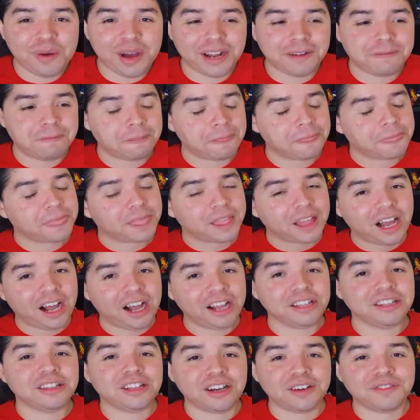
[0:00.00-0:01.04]
and
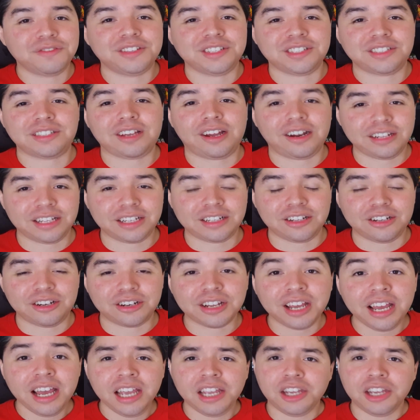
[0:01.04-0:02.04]
I love this stylic look.